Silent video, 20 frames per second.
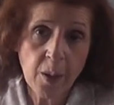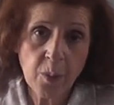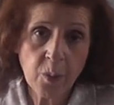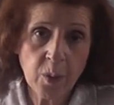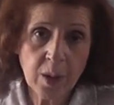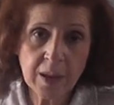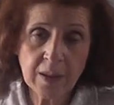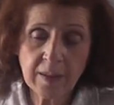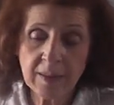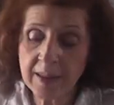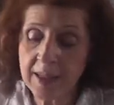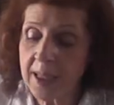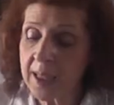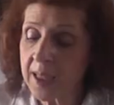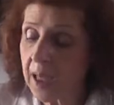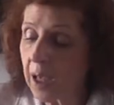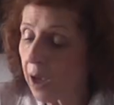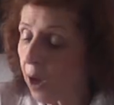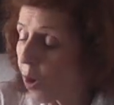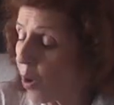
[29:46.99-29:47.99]
We
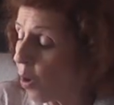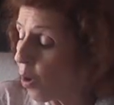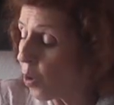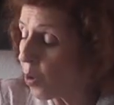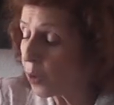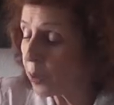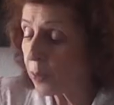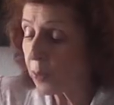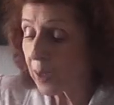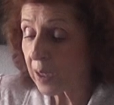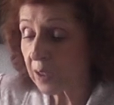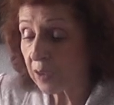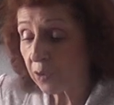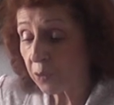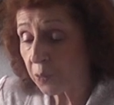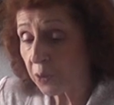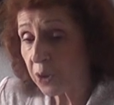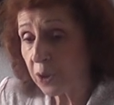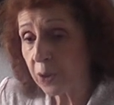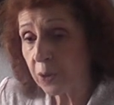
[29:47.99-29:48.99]
see all the way
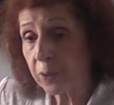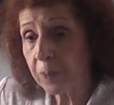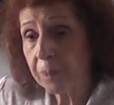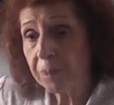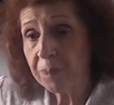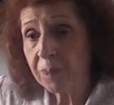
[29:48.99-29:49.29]
through.